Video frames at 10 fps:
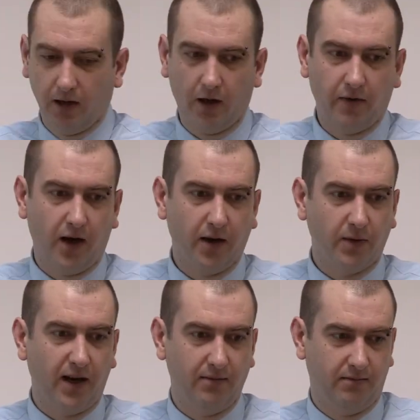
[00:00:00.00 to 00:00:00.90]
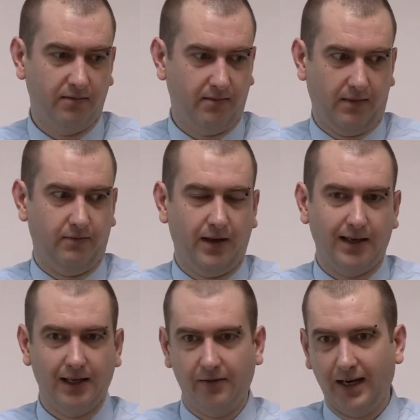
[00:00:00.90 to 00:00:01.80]
a lot of hardware
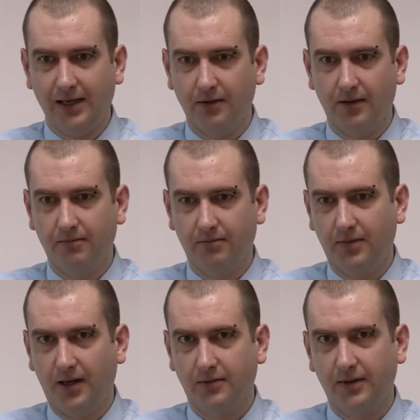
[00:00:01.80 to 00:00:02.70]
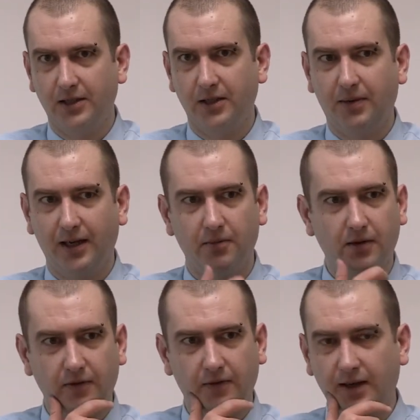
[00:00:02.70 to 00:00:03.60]
readily available, parts we can just pick up
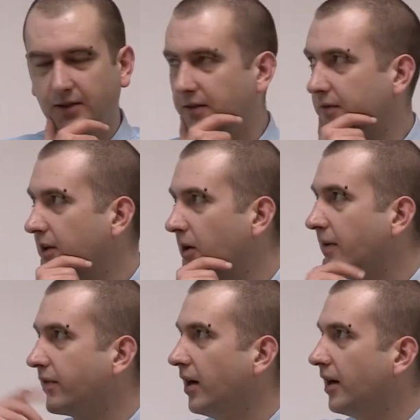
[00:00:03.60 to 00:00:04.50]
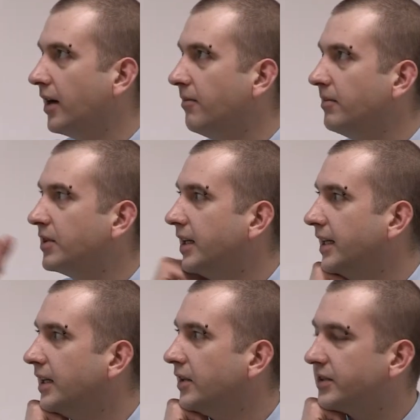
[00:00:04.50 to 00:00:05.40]
off the factory floor. We've got
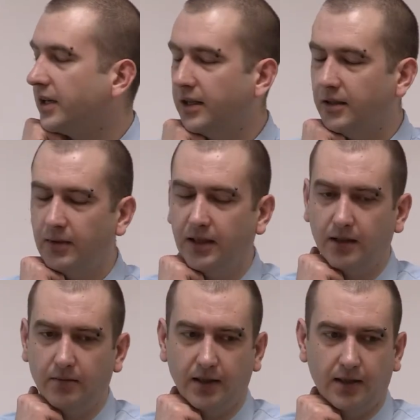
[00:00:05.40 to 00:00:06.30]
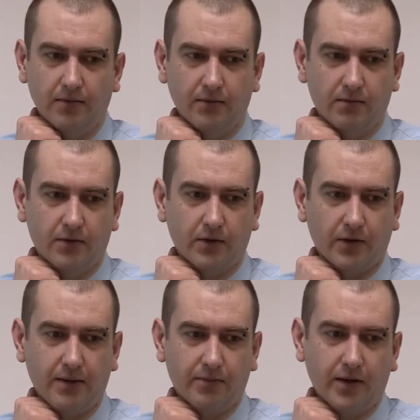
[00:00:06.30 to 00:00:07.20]
machining on site that we can
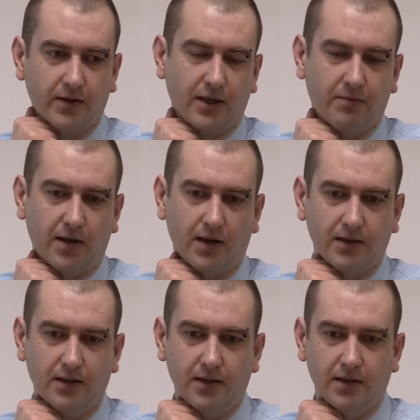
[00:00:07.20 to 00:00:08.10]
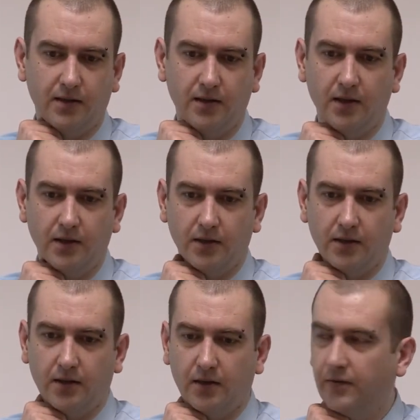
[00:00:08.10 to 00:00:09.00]
create prototype parts in just
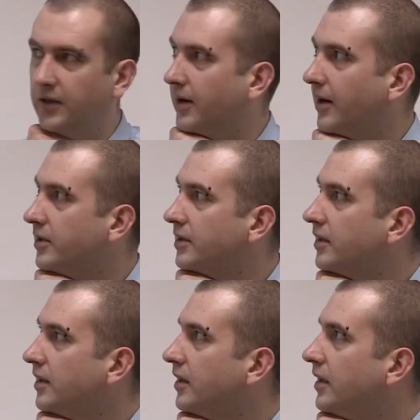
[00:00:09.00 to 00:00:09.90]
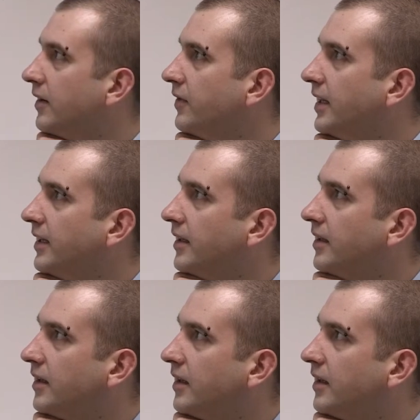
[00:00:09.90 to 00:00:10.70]
a few hours if needed.